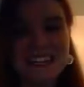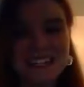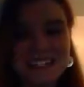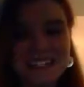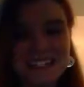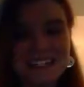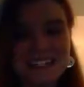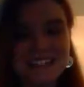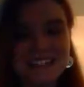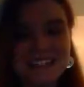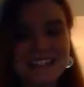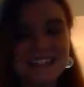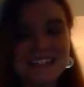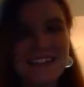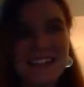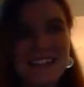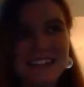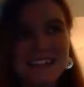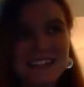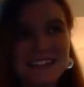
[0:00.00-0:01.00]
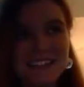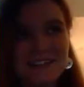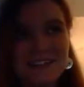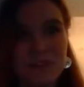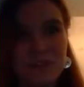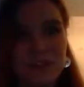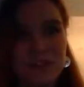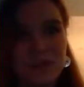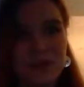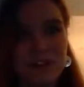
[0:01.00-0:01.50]
I did
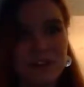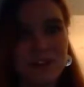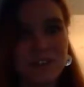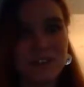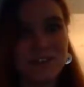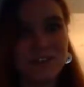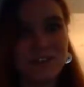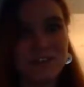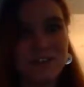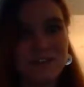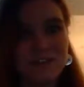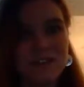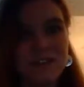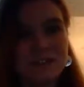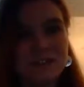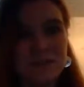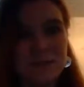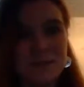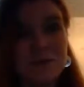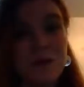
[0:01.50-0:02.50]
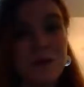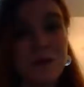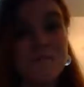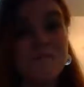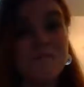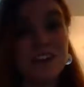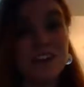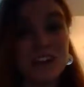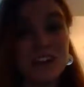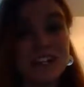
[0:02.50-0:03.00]
really well in this interview. So I'm
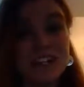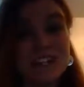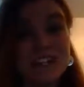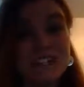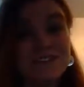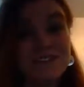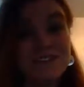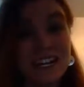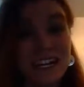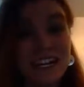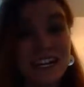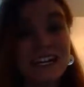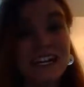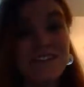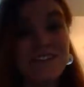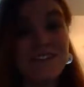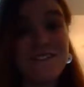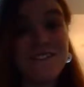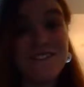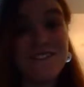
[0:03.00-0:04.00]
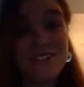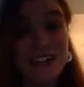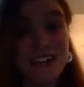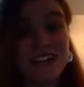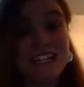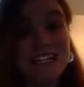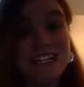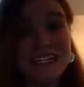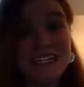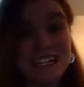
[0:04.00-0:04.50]
very, very,
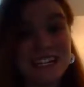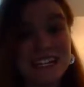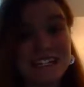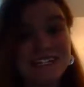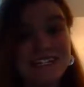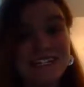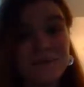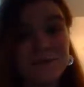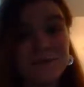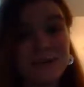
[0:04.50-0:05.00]
very excited to hear